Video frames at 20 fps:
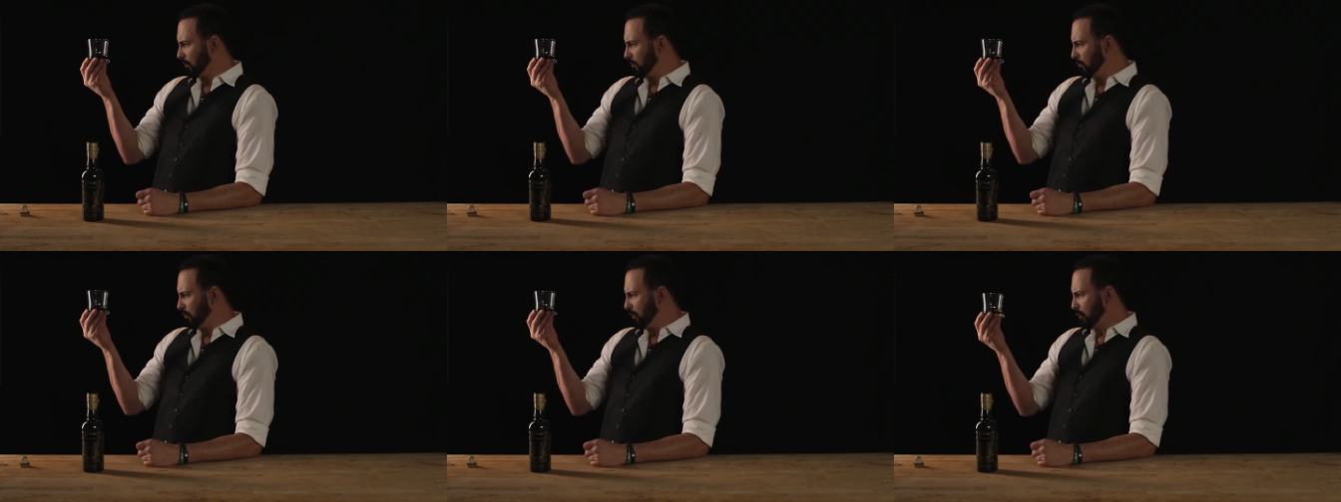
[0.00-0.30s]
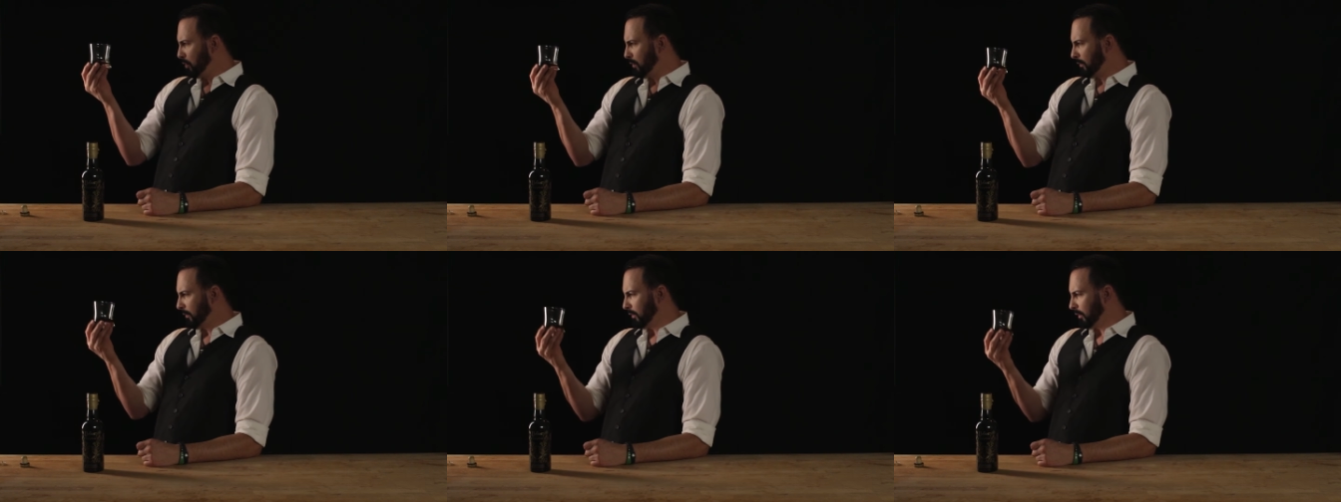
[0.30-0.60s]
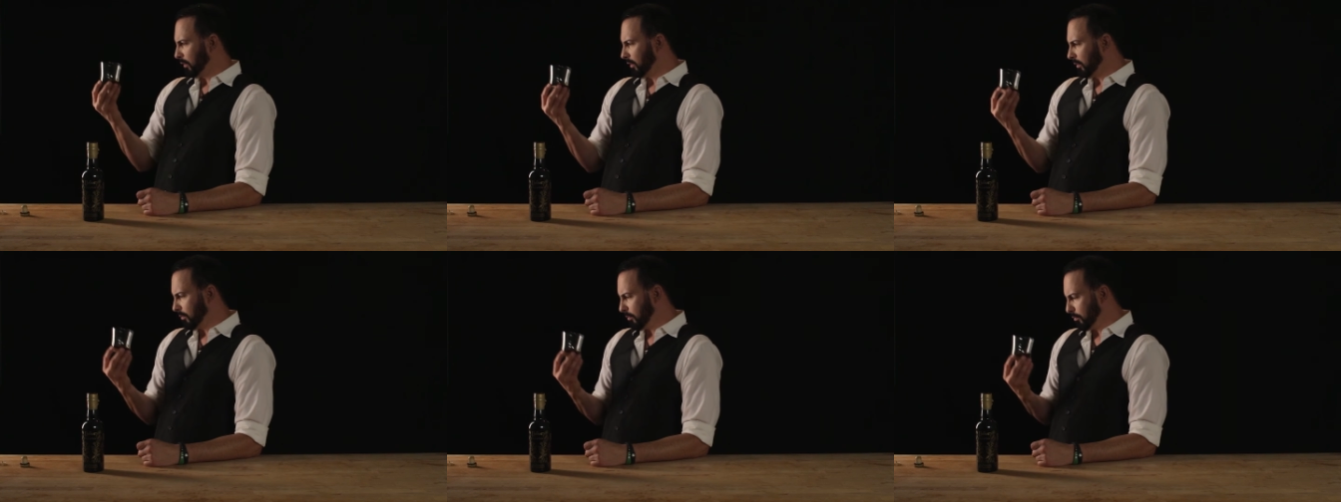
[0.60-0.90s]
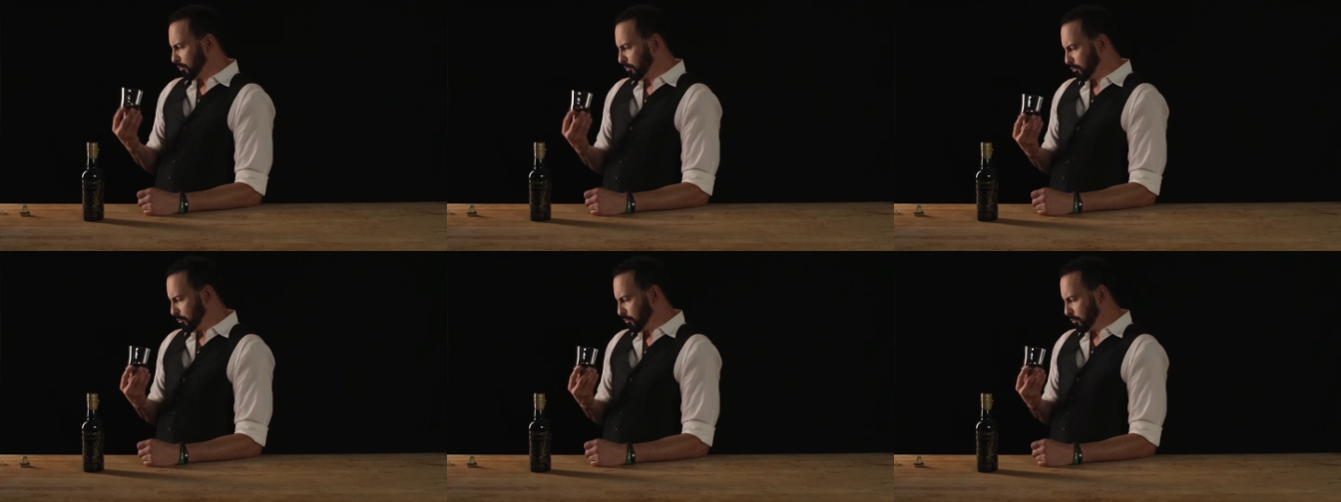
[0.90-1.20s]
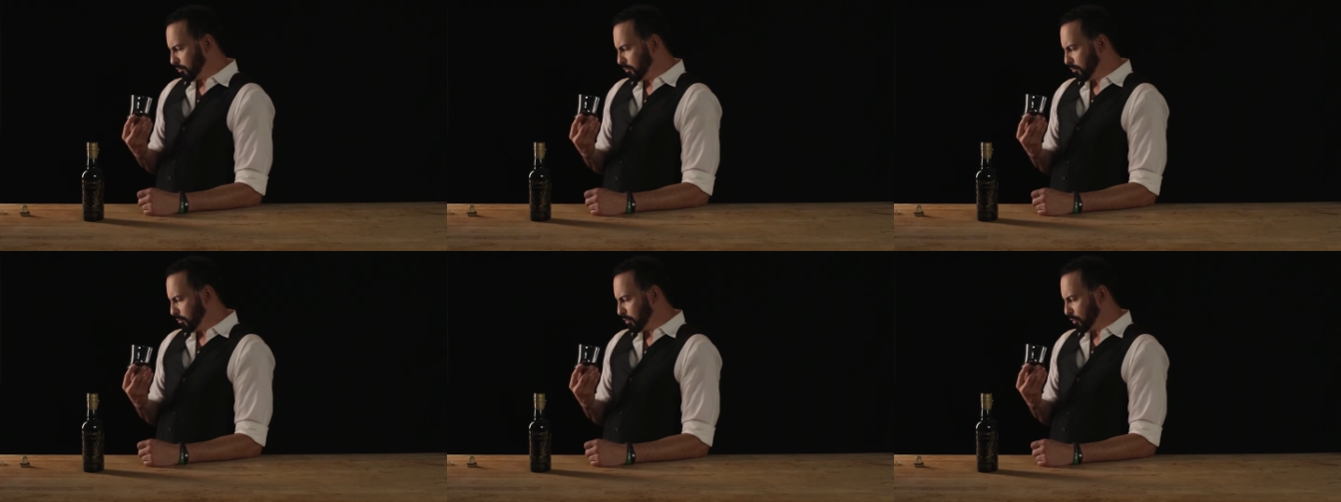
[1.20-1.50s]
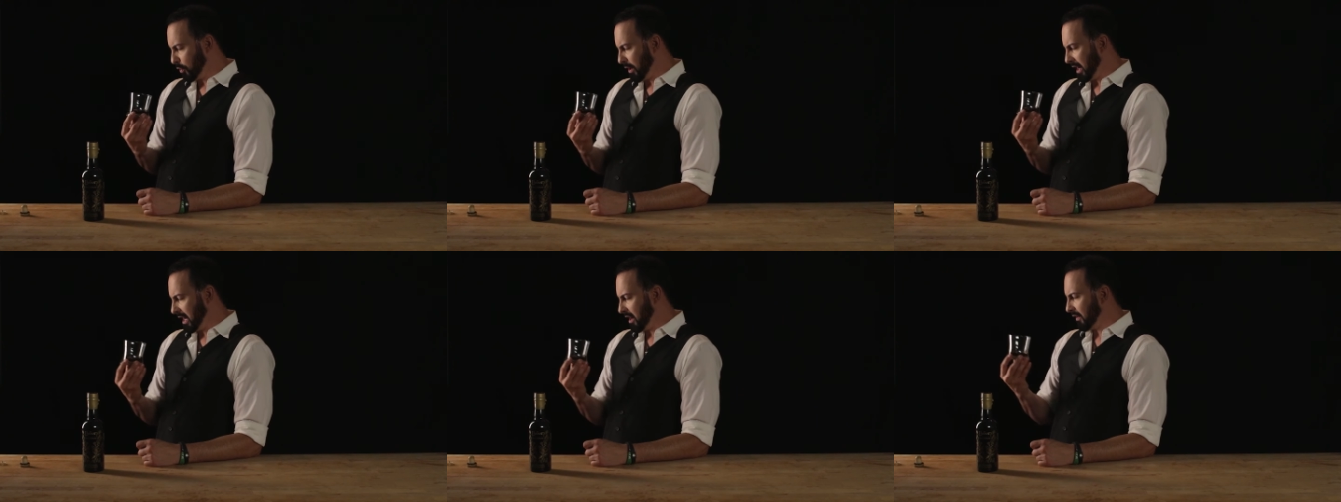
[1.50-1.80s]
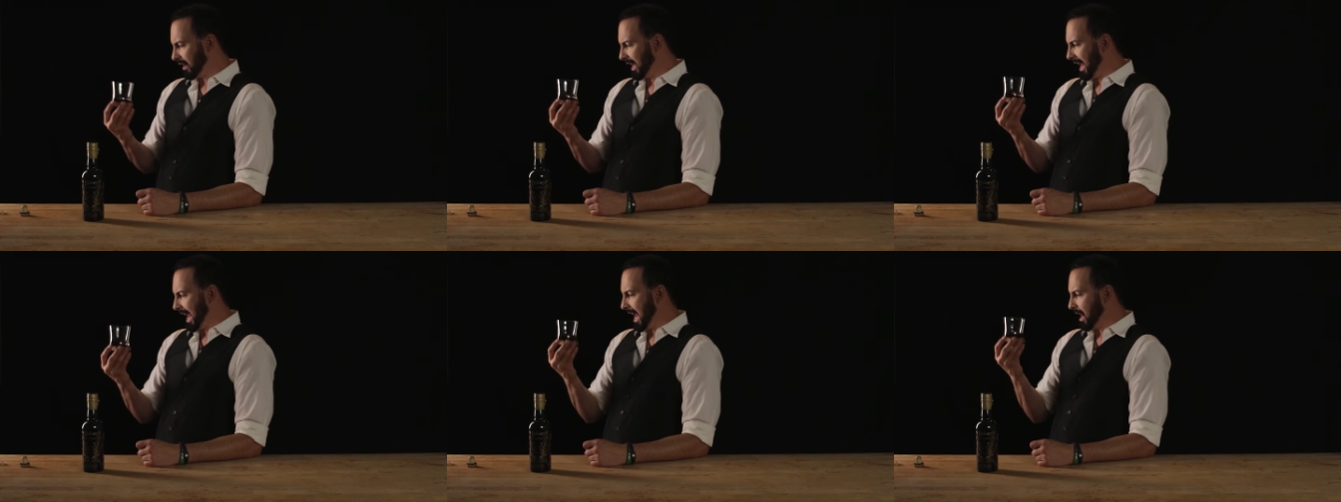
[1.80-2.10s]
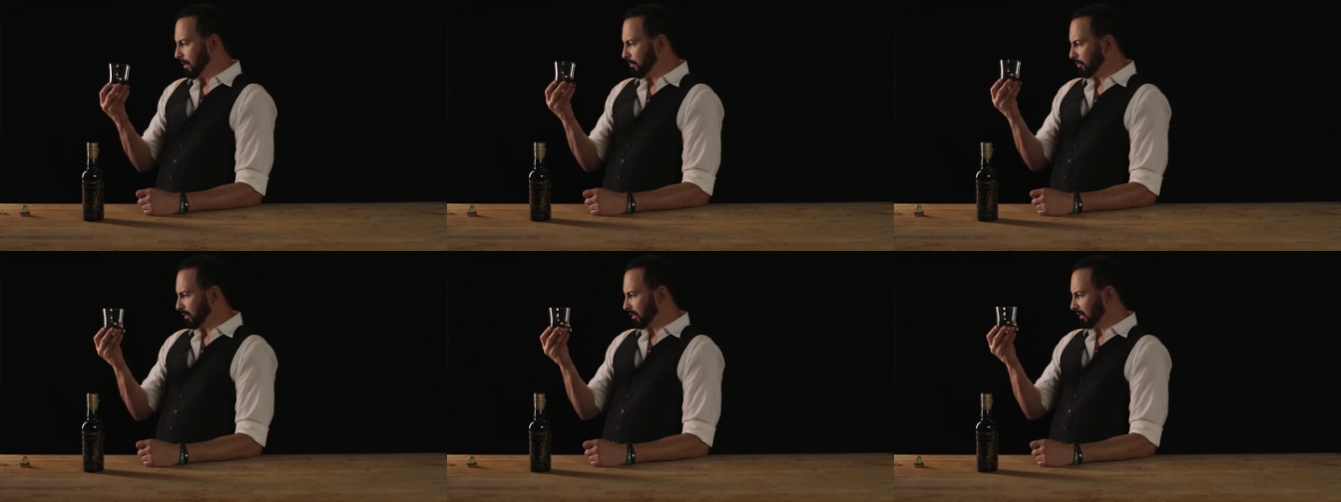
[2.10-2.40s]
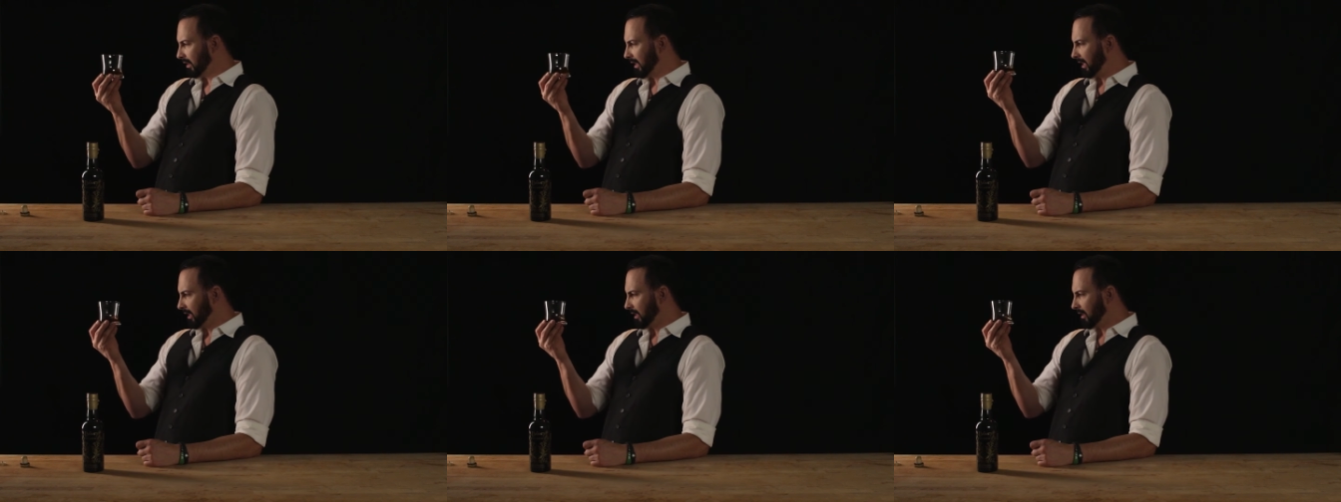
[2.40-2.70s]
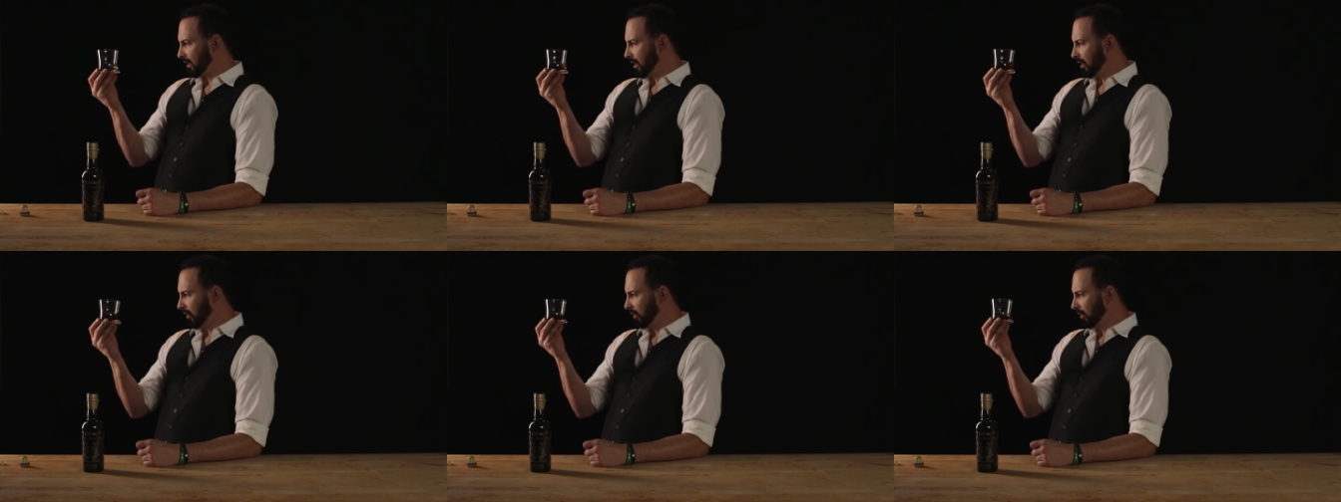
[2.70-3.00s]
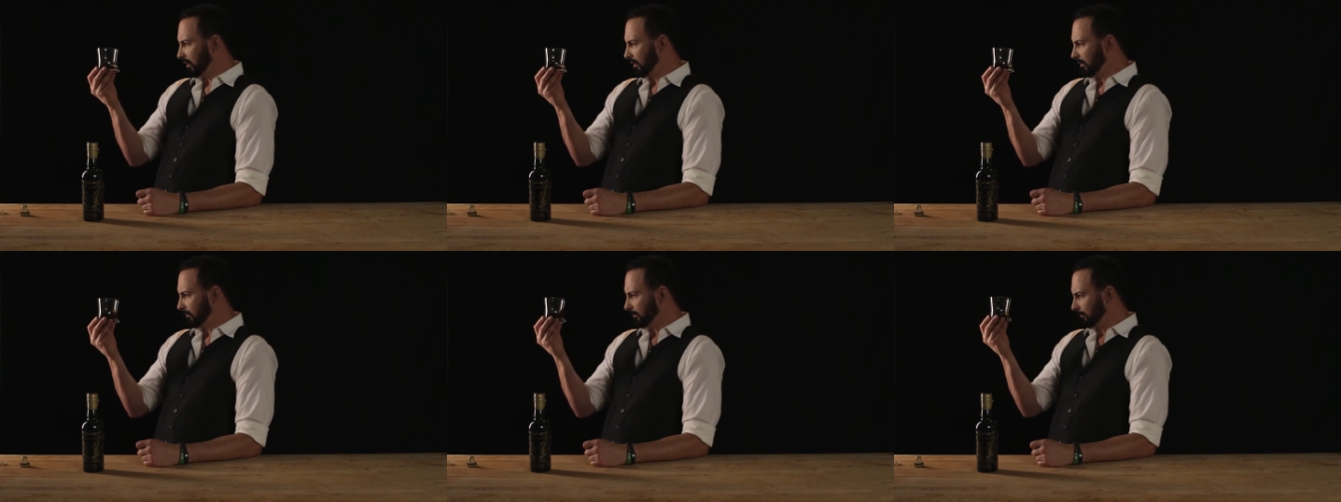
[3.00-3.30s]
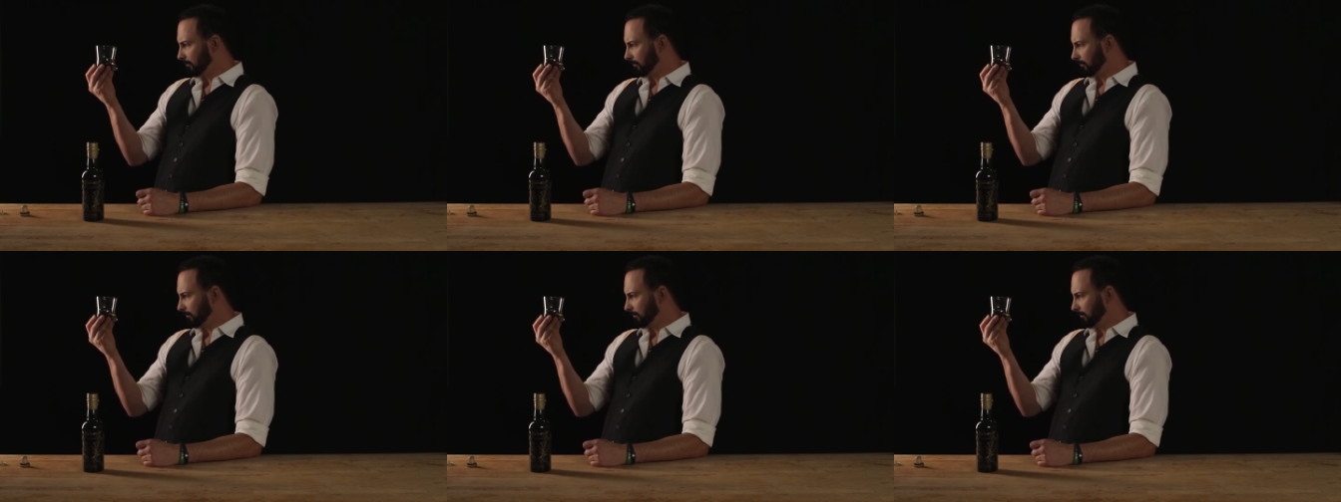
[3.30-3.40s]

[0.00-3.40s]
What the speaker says: beautiful brown amber-like color,